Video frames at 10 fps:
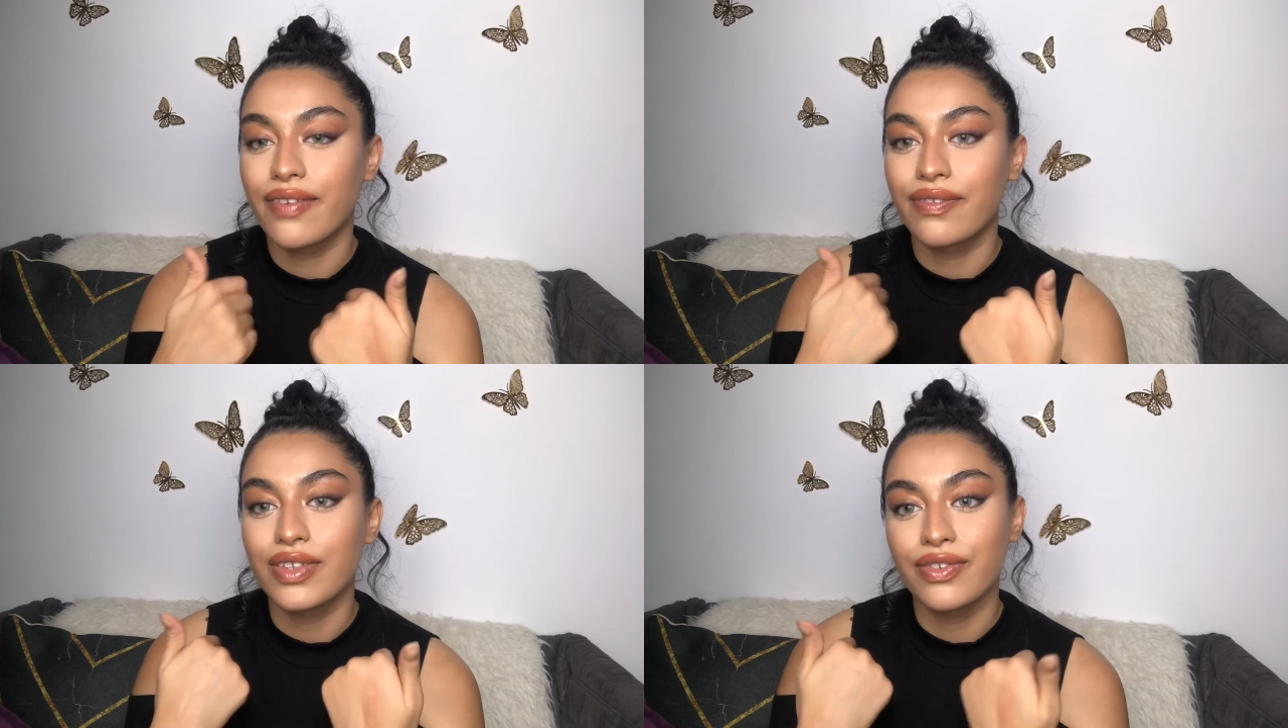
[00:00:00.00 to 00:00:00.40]

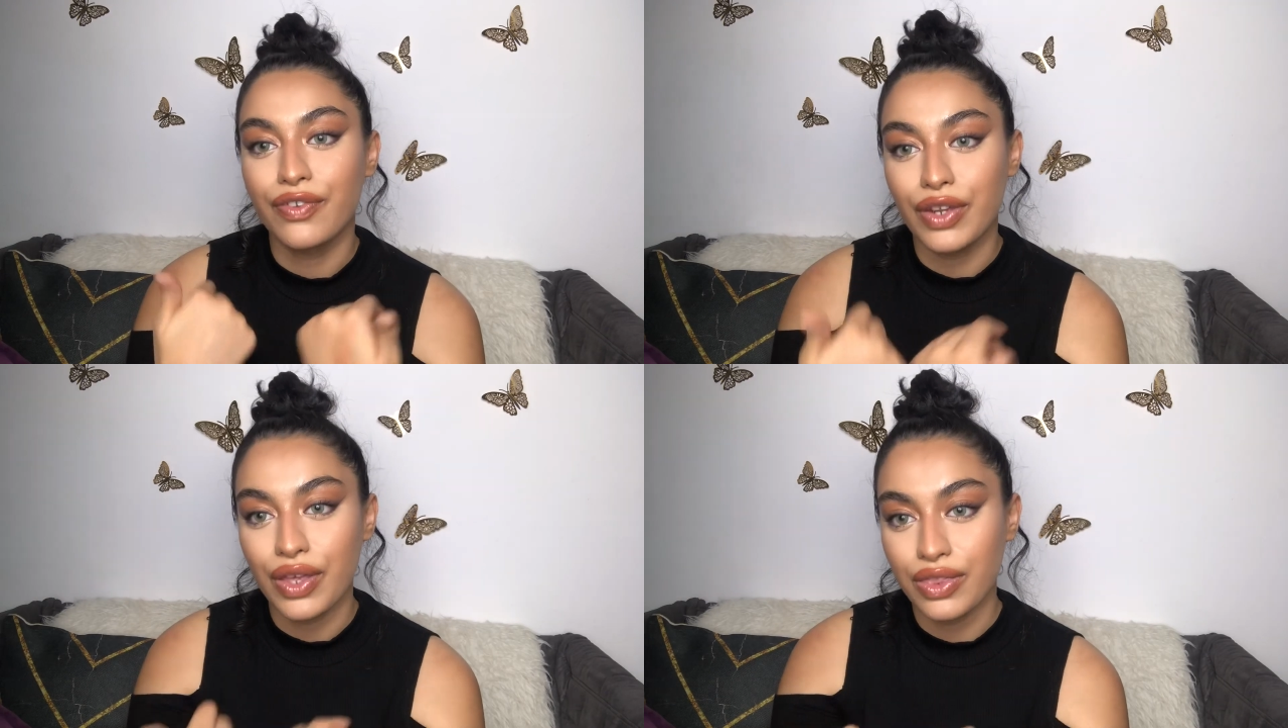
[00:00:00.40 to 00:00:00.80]
give this
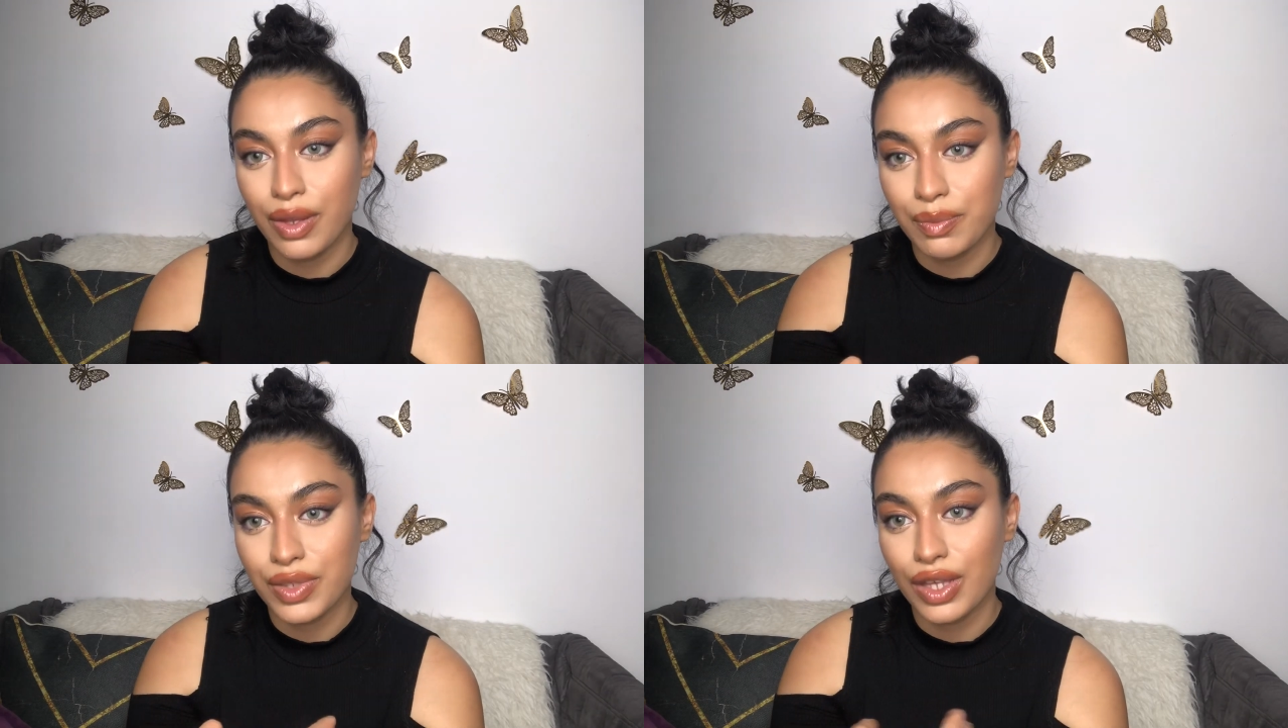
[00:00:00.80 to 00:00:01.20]
video a
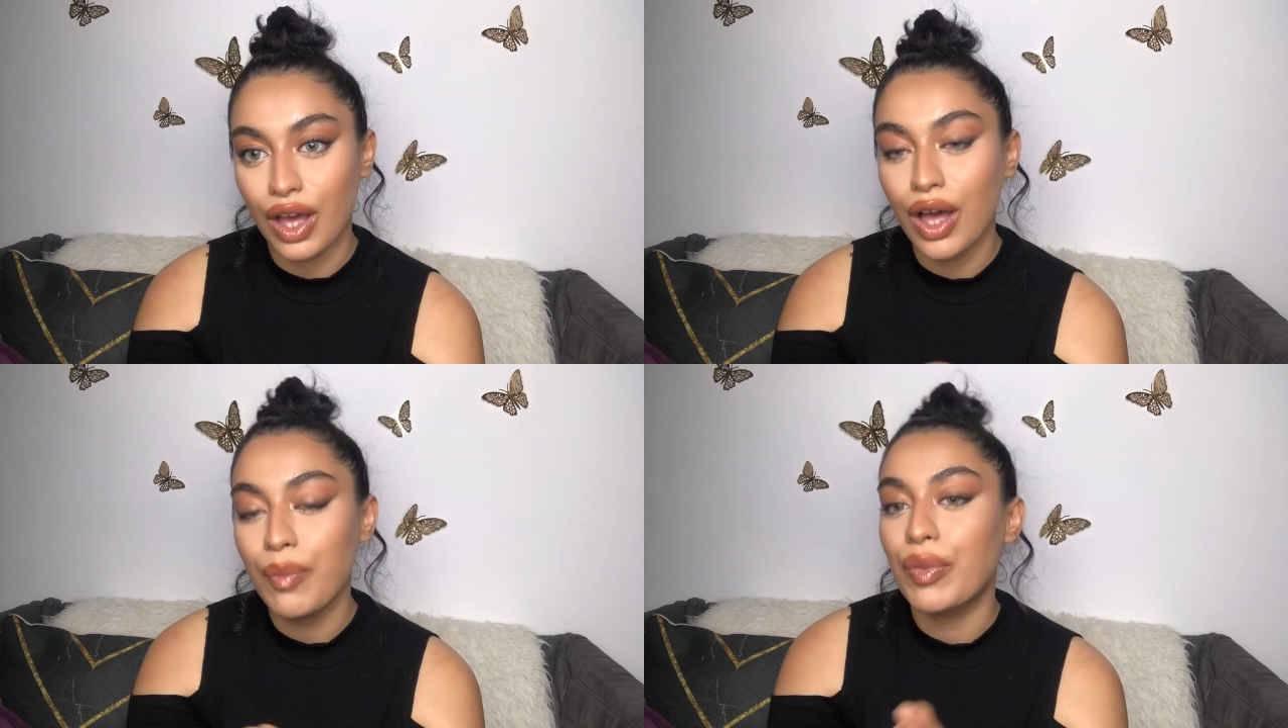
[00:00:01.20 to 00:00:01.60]
thumbs
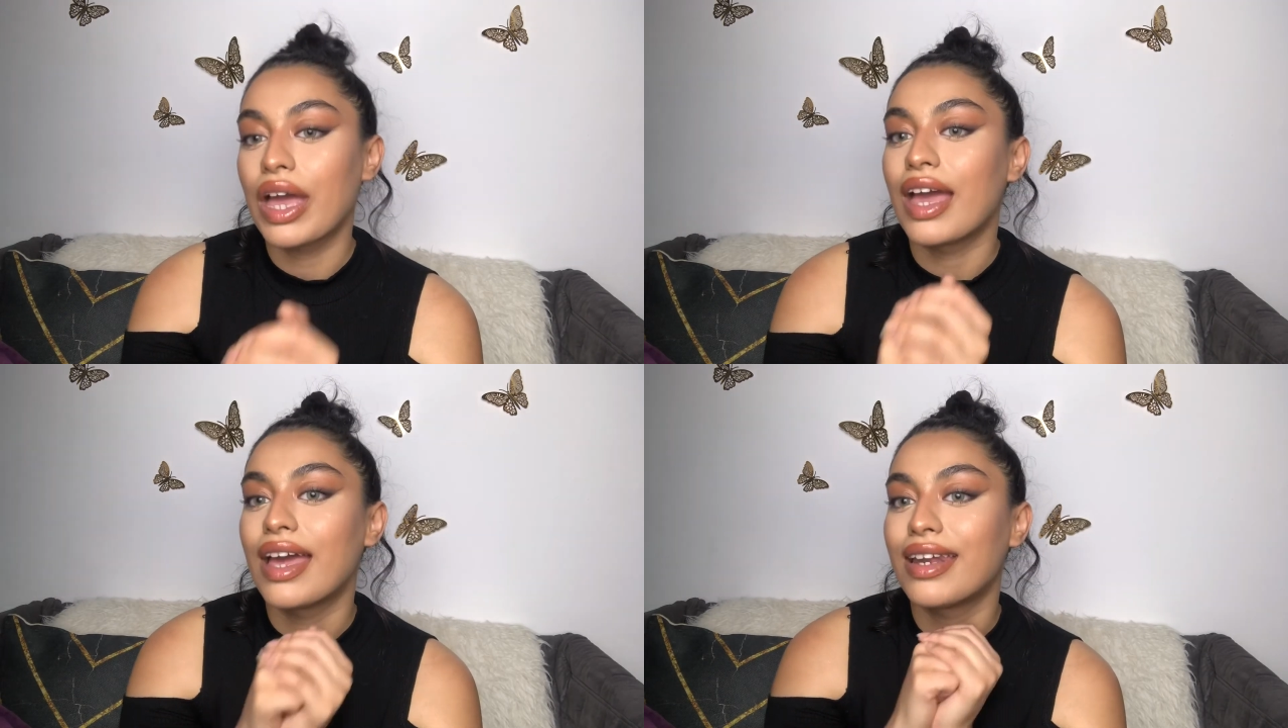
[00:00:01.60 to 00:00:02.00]
up,
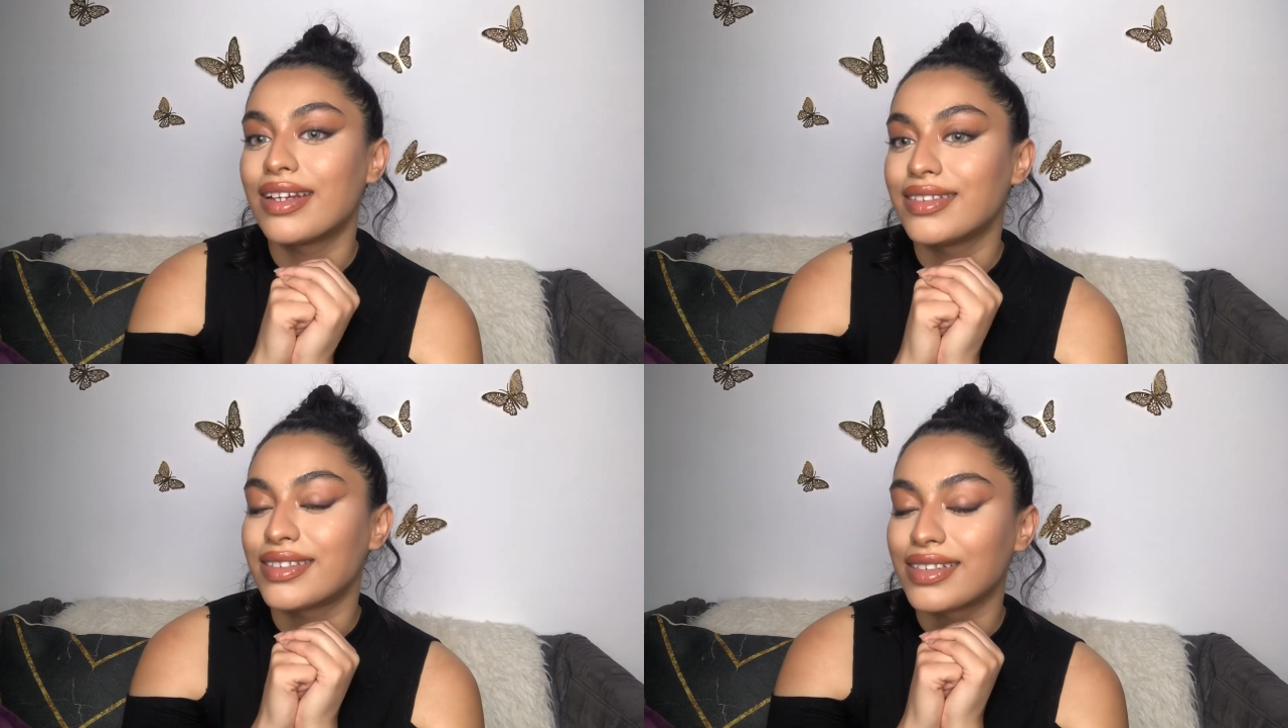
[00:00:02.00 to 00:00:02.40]
and
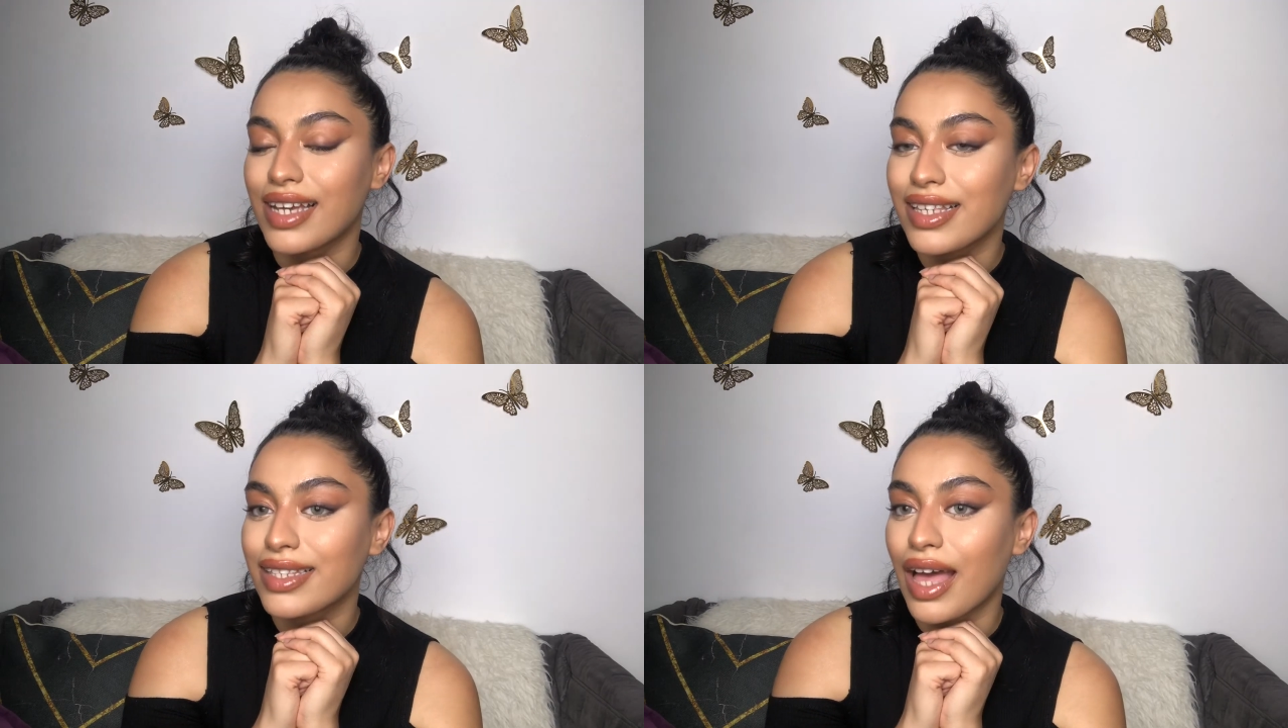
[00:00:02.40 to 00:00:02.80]
until
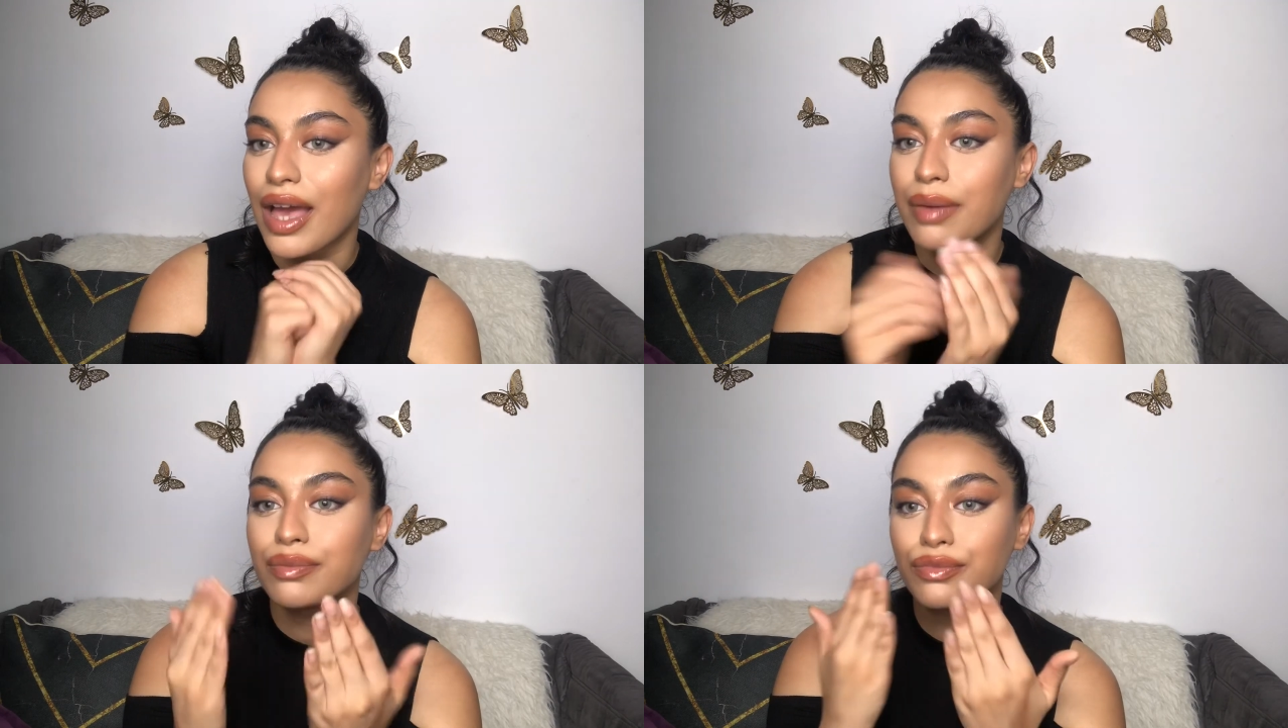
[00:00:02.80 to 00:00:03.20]
next
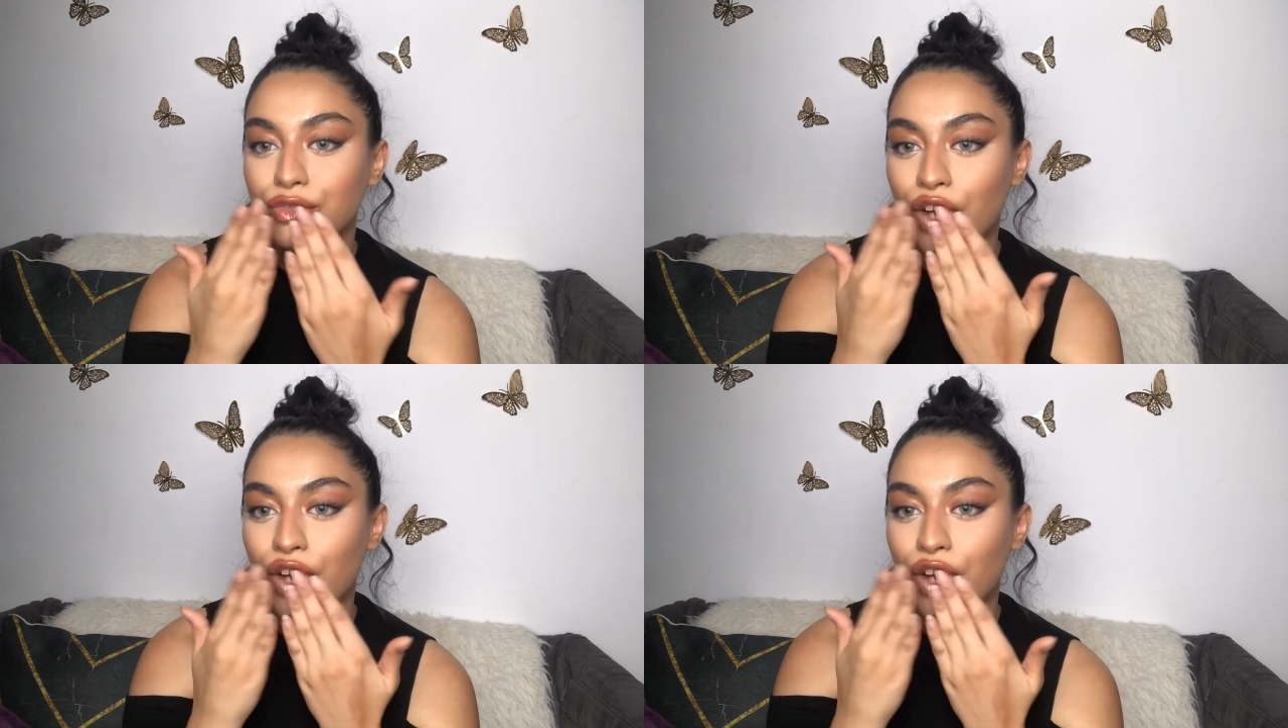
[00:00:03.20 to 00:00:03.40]
time,